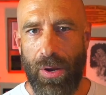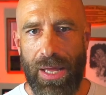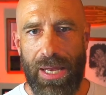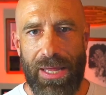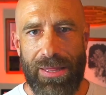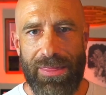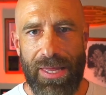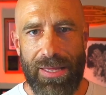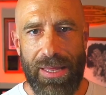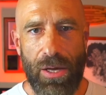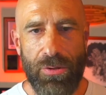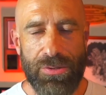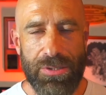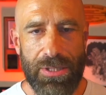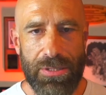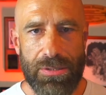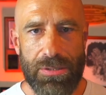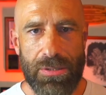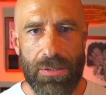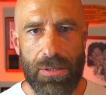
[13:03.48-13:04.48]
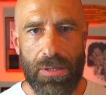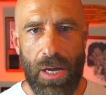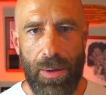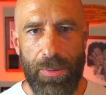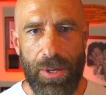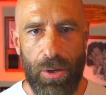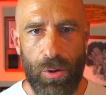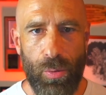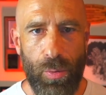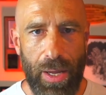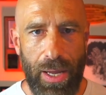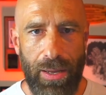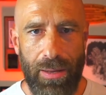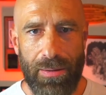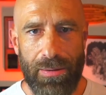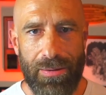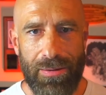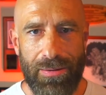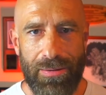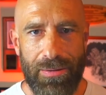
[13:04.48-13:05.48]
anything else that's coming your way,
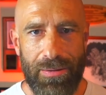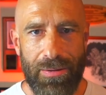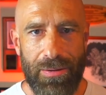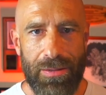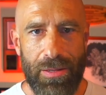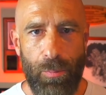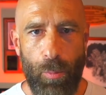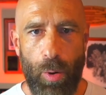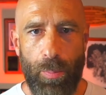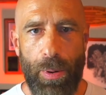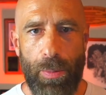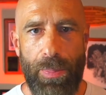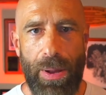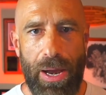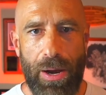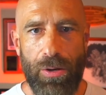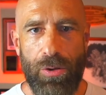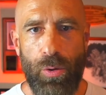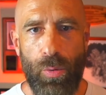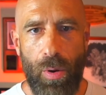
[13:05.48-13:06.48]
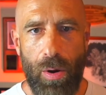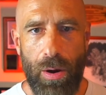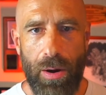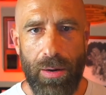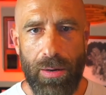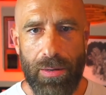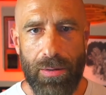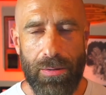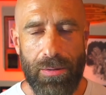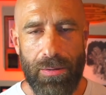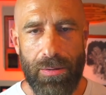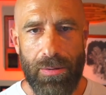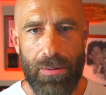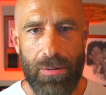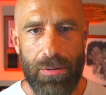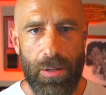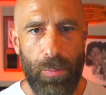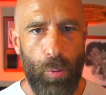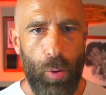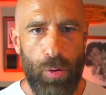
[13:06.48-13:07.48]
the more prepared you are,
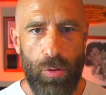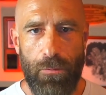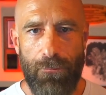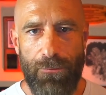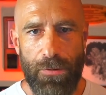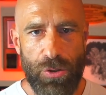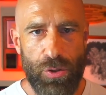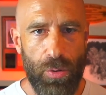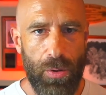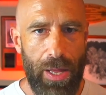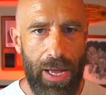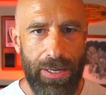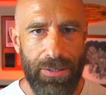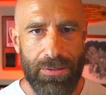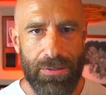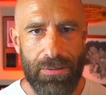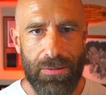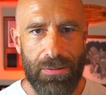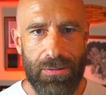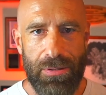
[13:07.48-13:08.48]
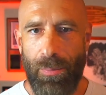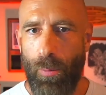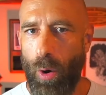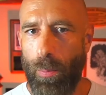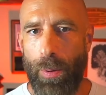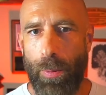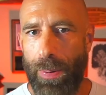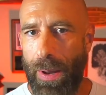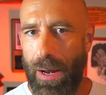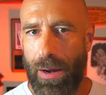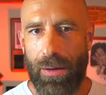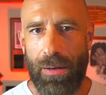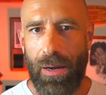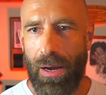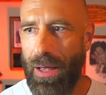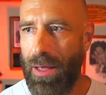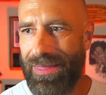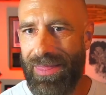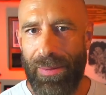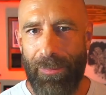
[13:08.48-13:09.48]
the more you've visualized, the more prepared,
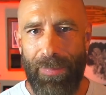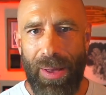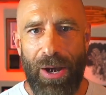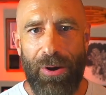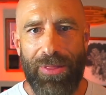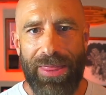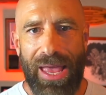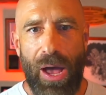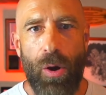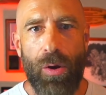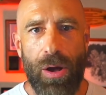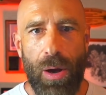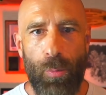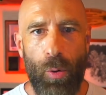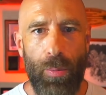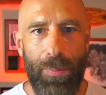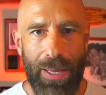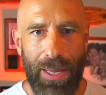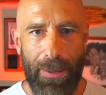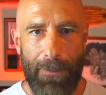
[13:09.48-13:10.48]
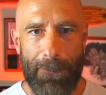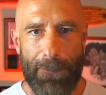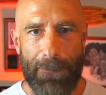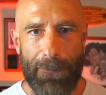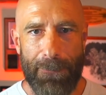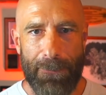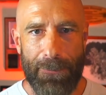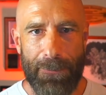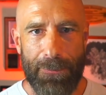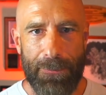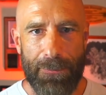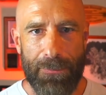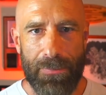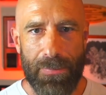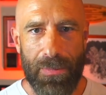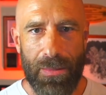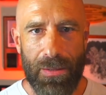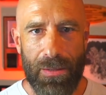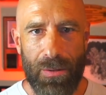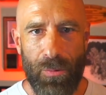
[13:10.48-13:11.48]
the better the outcome will be
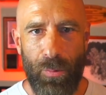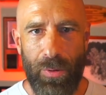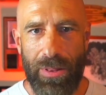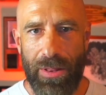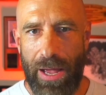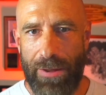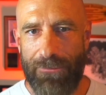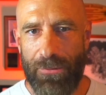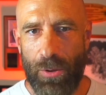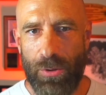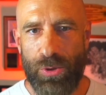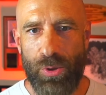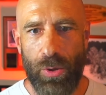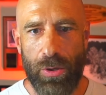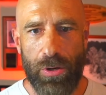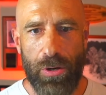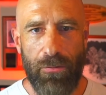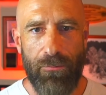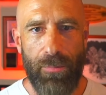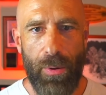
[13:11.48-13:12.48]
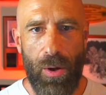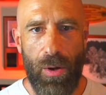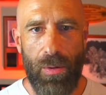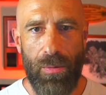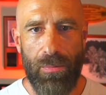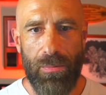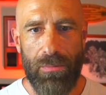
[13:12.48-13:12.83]
when life throws you a curveball.